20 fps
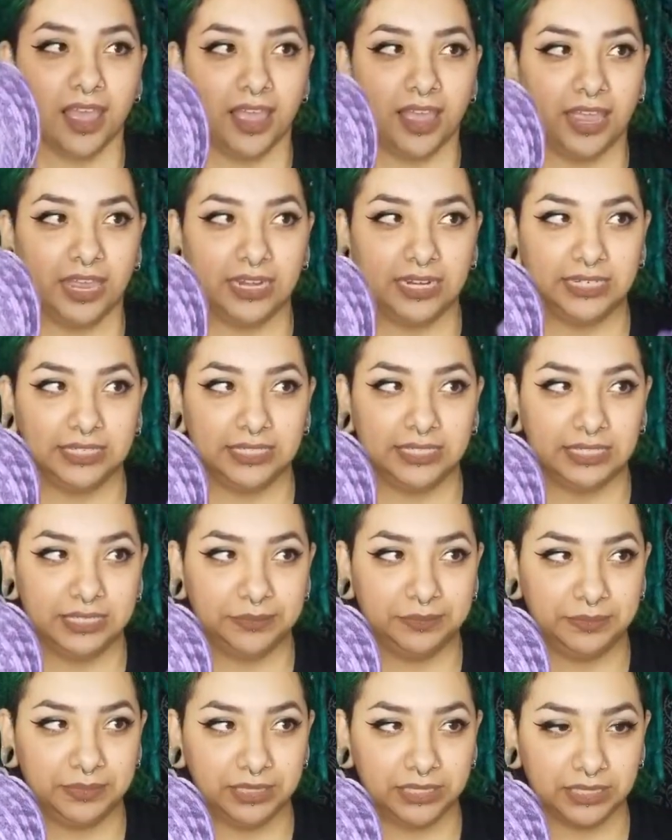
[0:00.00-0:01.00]
and it
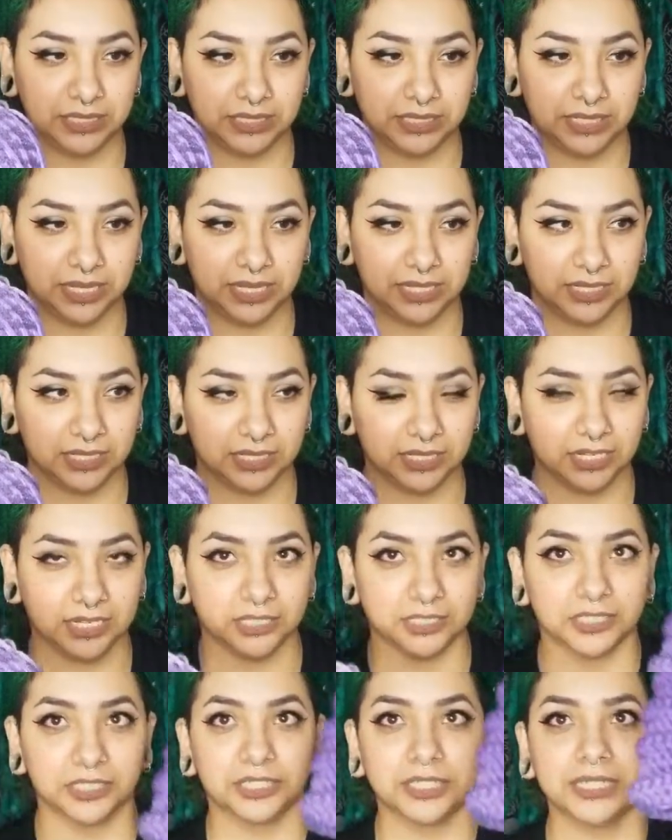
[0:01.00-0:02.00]
seems like the
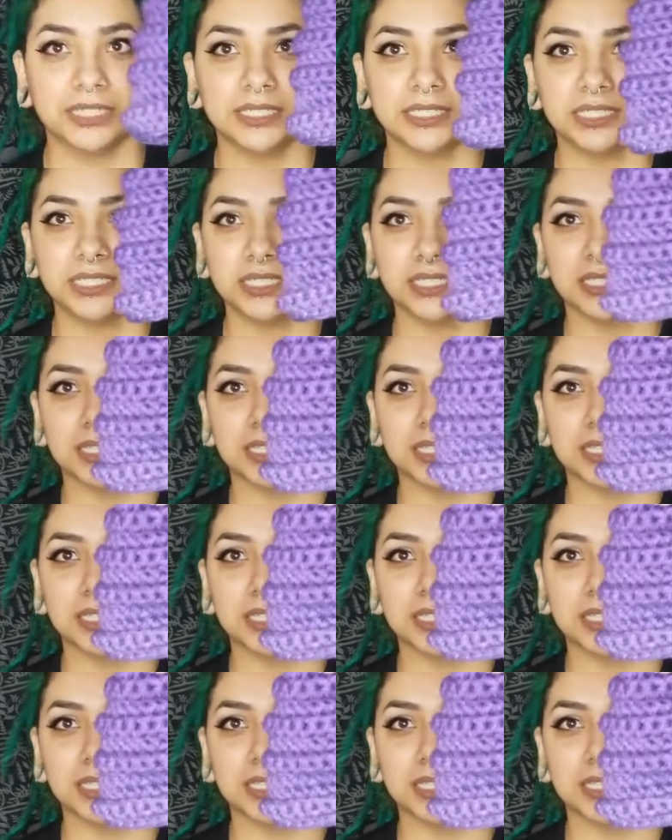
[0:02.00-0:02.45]
color transition